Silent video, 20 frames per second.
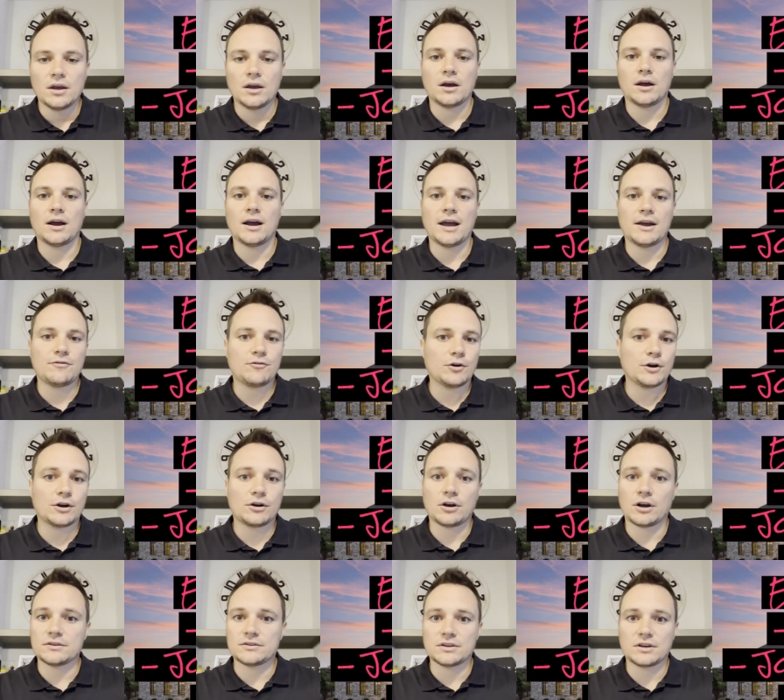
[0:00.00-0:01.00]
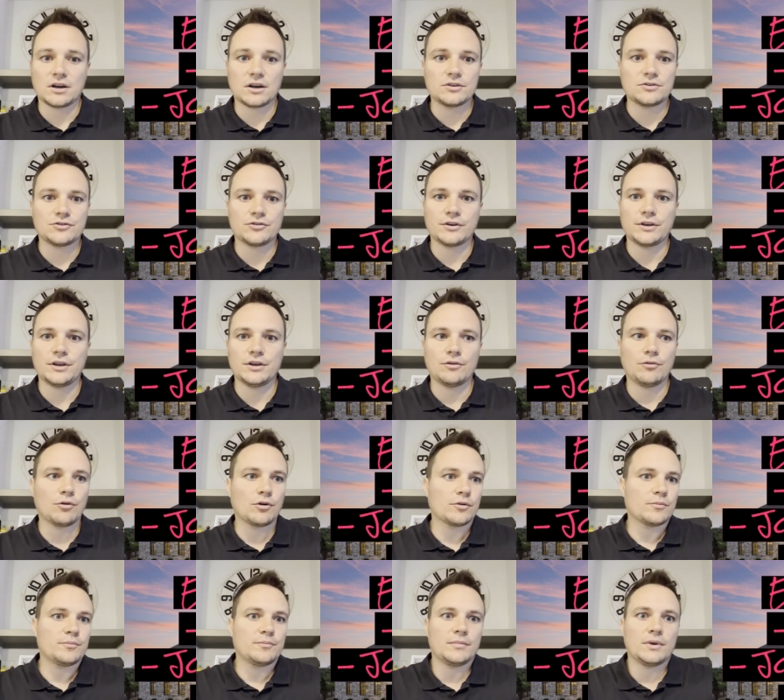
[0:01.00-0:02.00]
uh, halfway across the country,
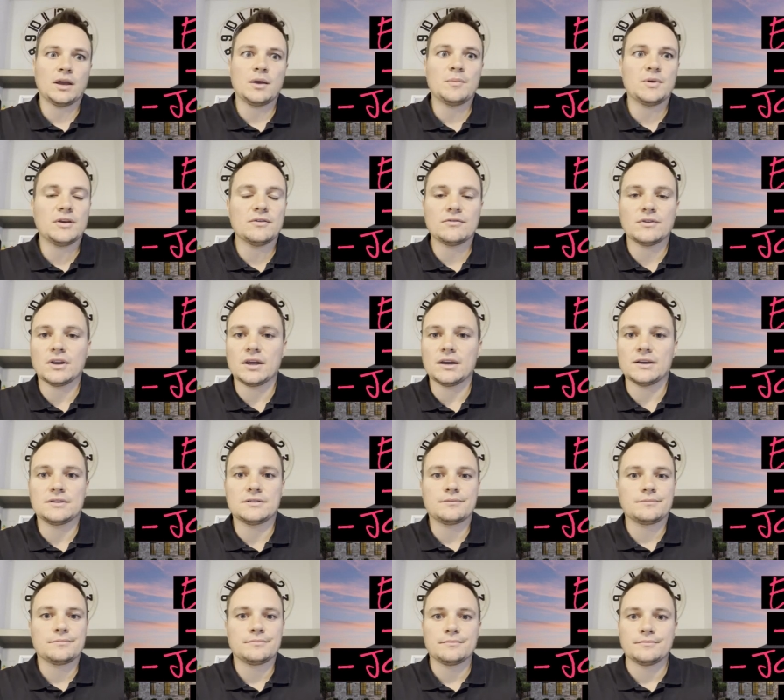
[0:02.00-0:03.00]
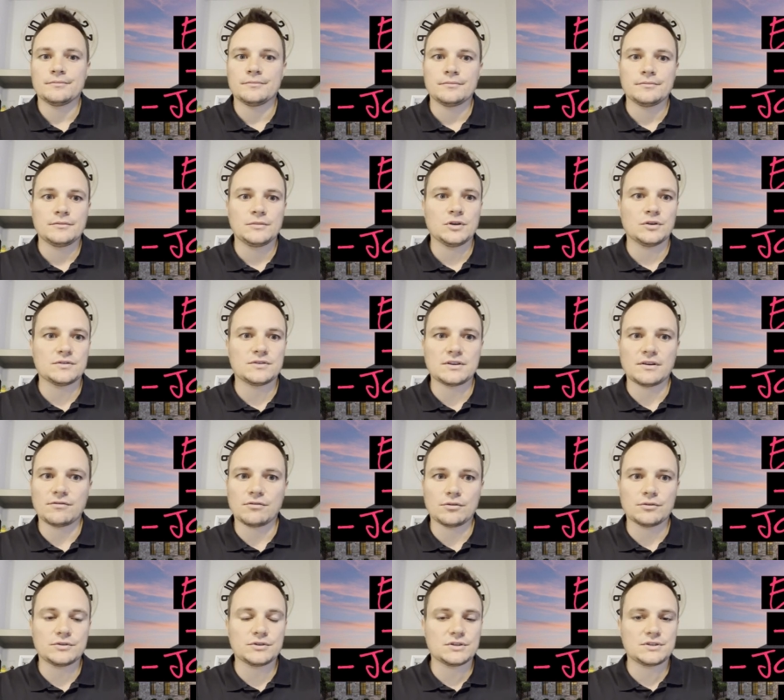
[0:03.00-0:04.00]
or maybe even like, you know,
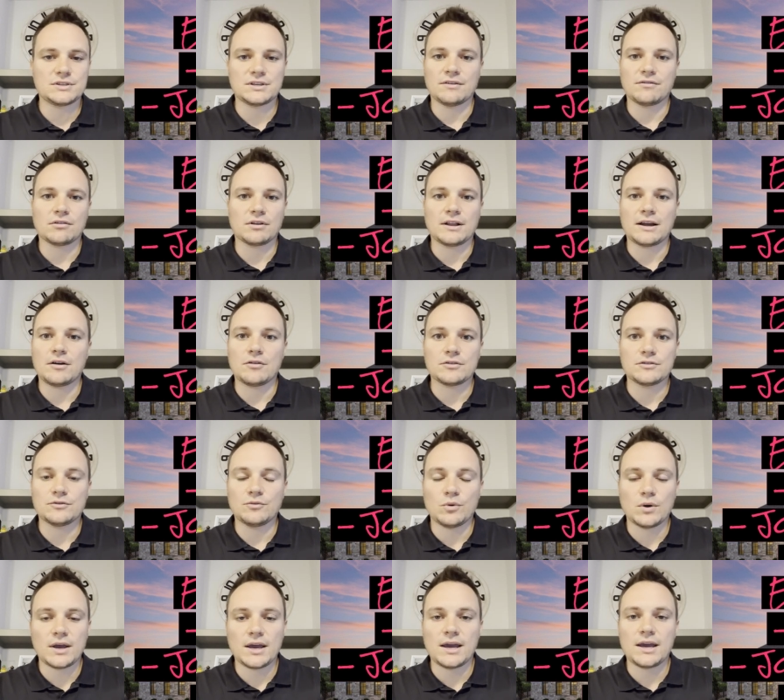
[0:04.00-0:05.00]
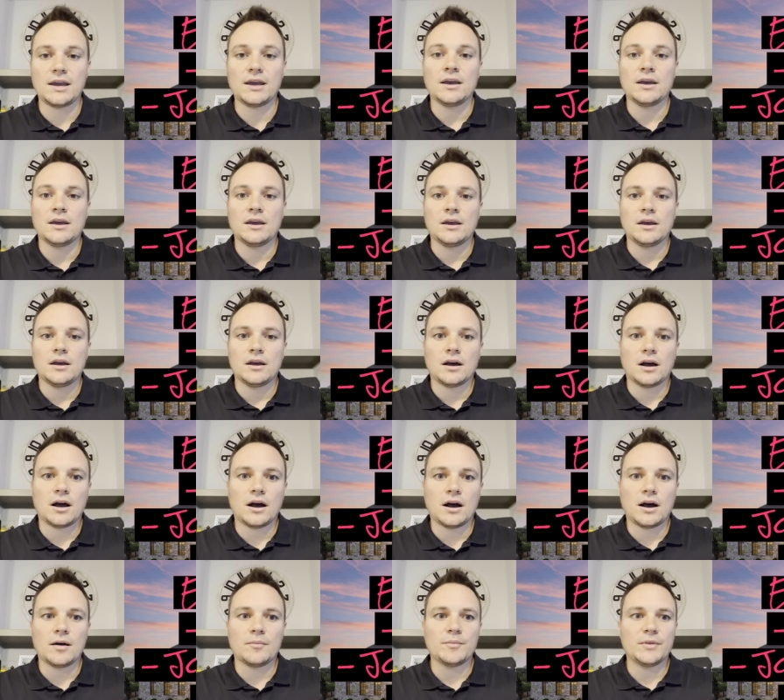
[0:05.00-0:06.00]
several, just several hours away.
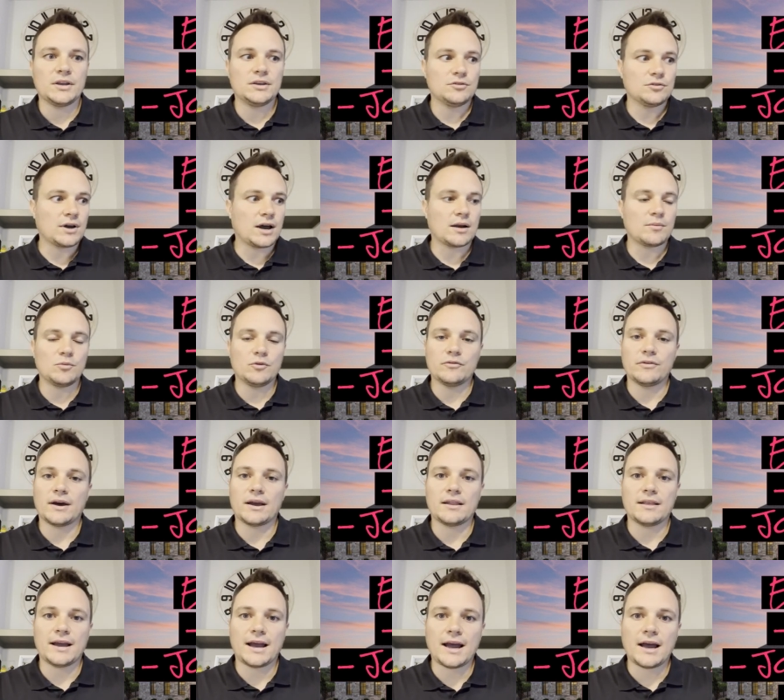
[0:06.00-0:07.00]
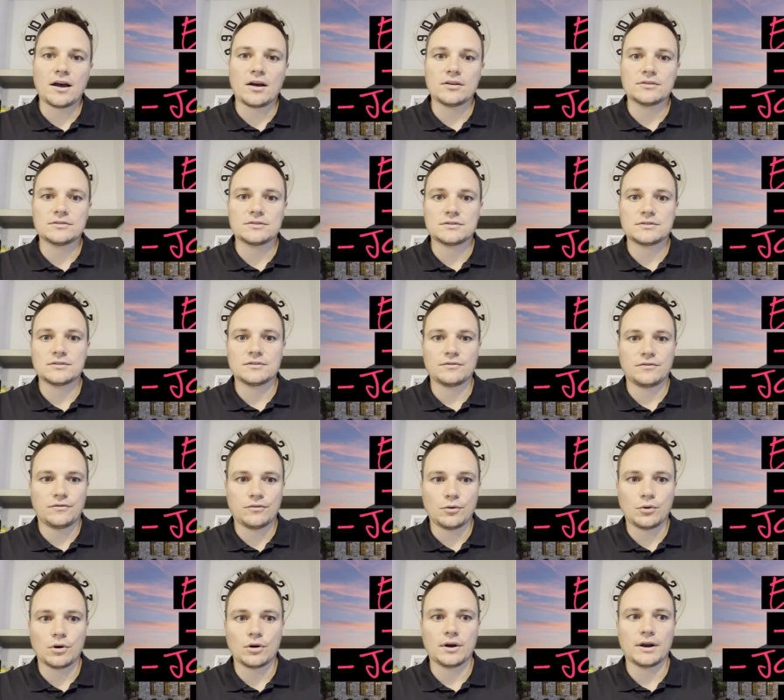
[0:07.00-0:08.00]
Um, and you got to move out of the house
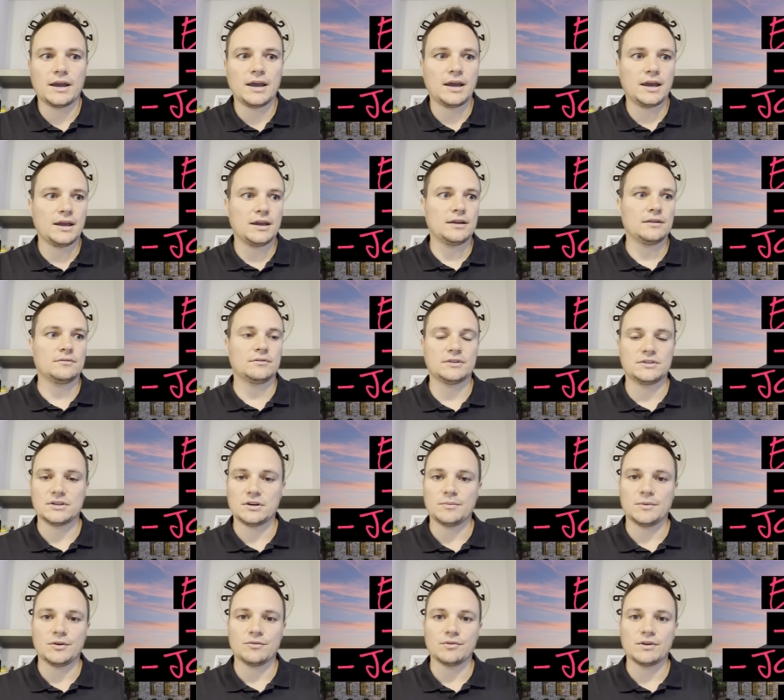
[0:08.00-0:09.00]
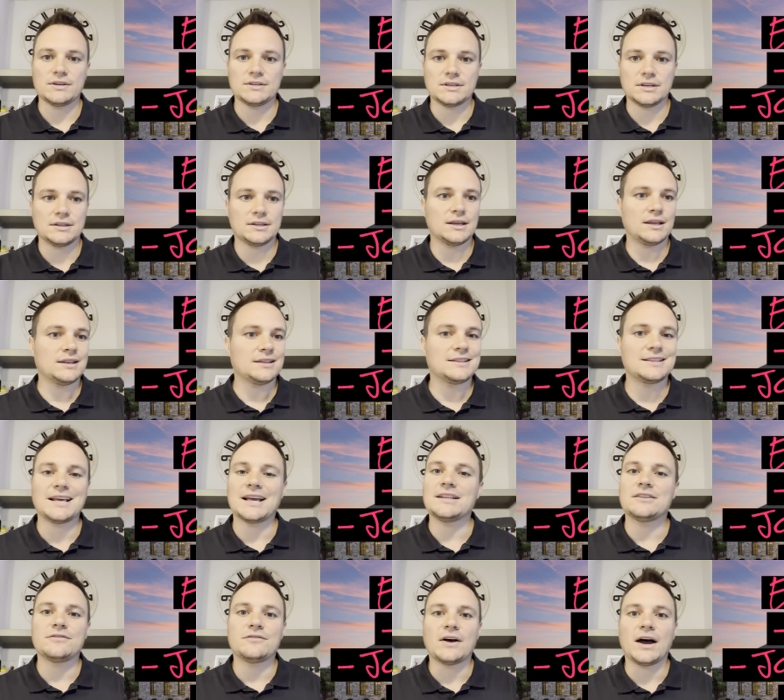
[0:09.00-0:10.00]
for a legitimate reason, then
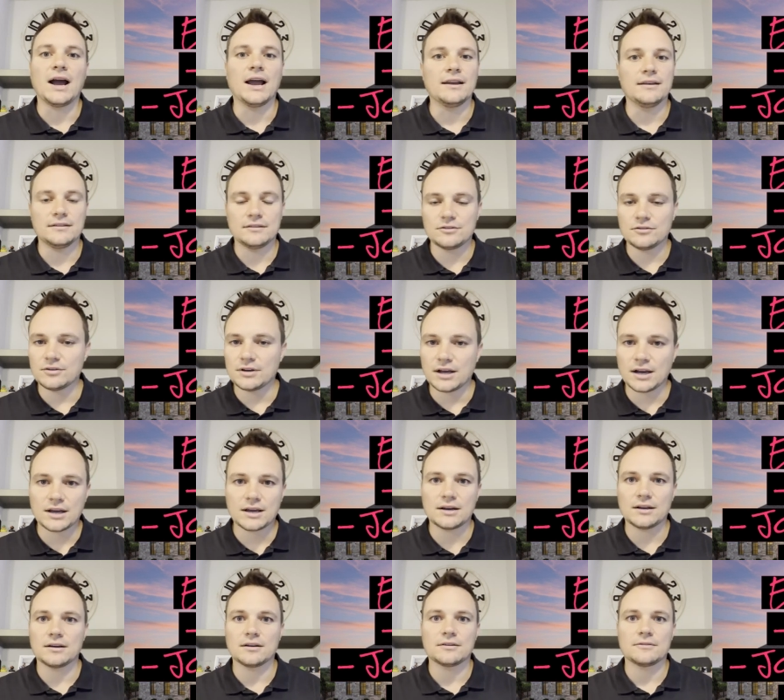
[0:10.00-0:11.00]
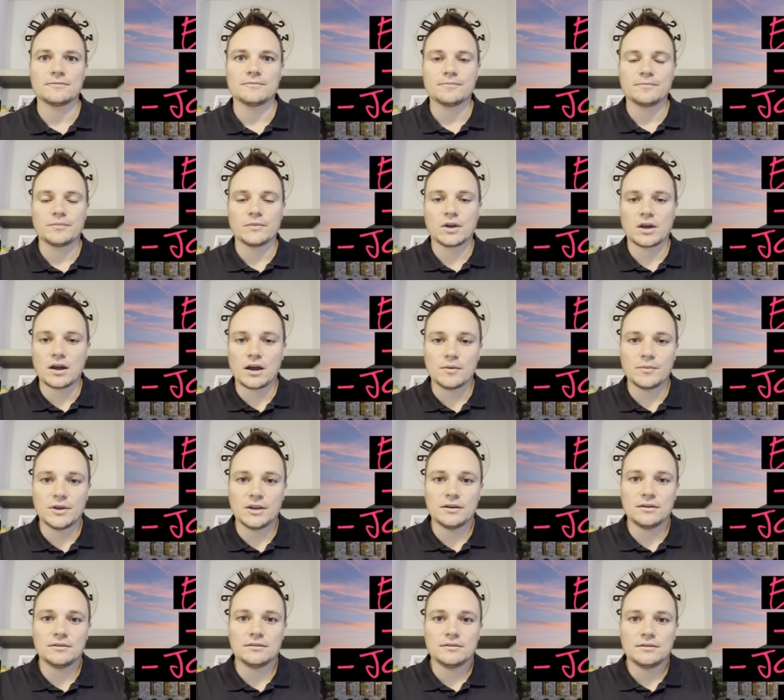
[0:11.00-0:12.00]
that's fine. They're not going to come
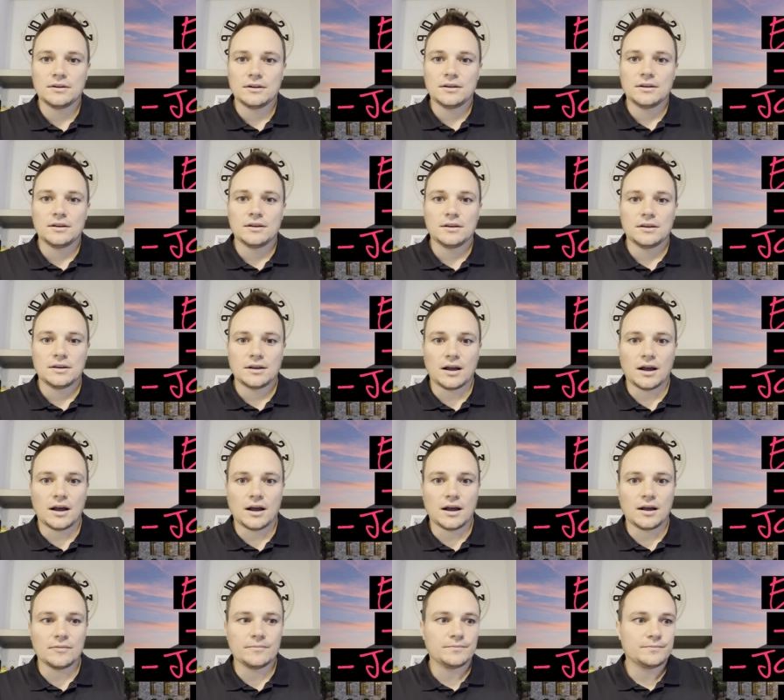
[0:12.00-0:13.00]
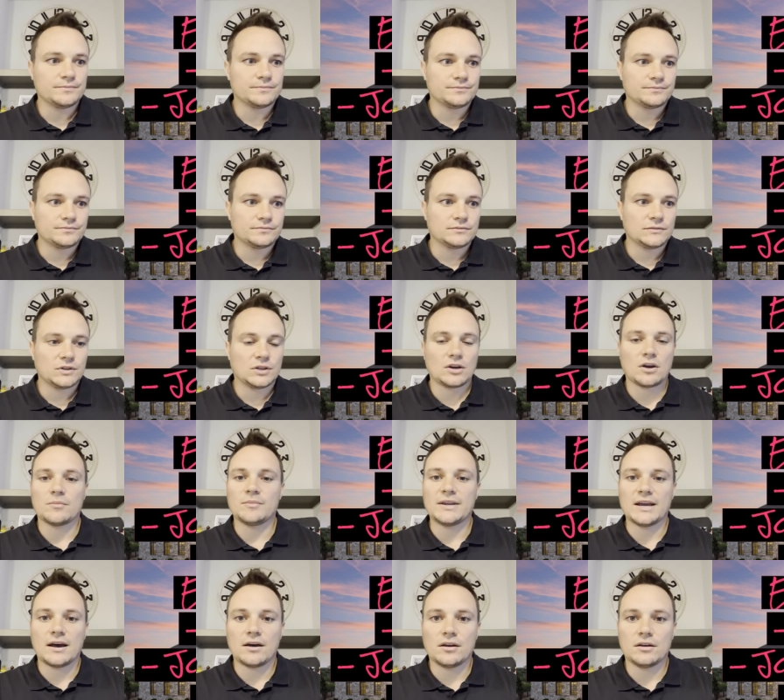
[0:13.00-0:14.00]
and, um, come
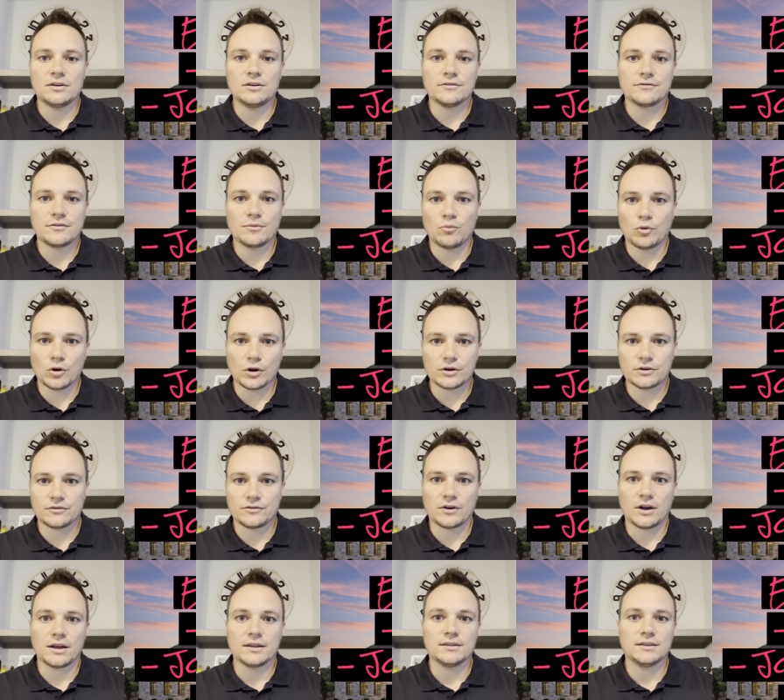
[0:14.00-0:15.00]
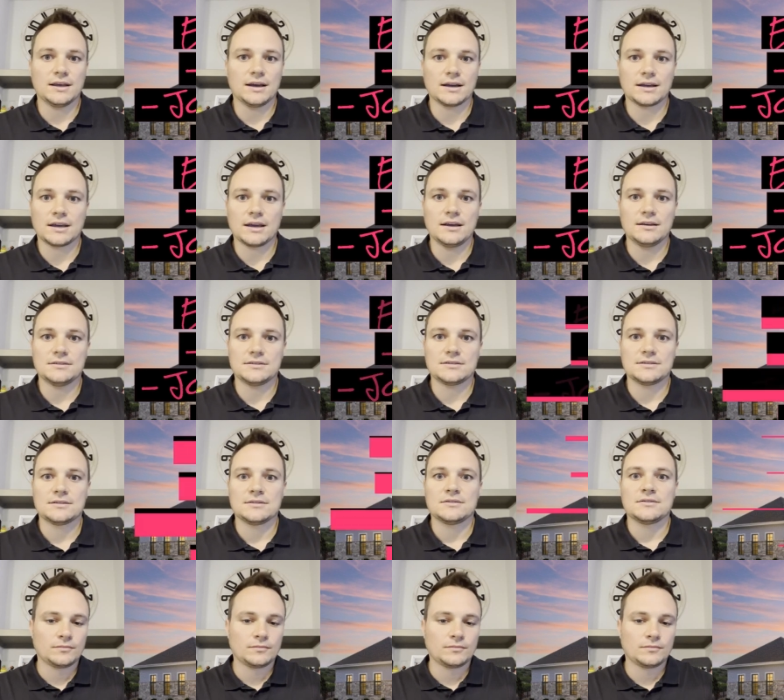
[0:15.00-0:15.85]
down on you for mortgage fraud in that case.